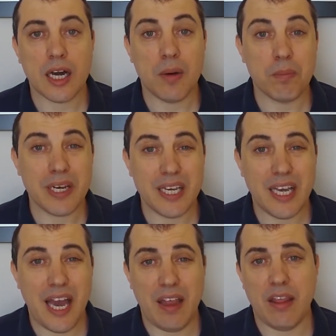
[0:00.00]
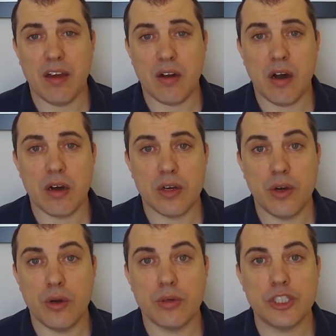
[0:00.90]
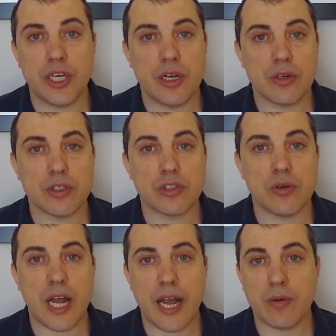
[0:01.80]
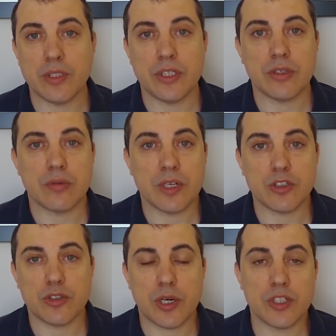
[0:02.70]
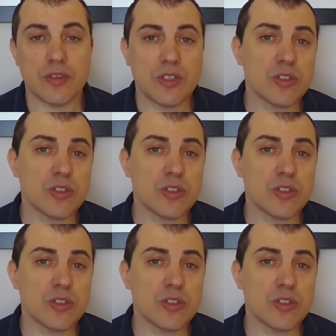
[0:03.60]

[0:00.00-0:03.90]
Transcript: company and there are no shares or equity or registration.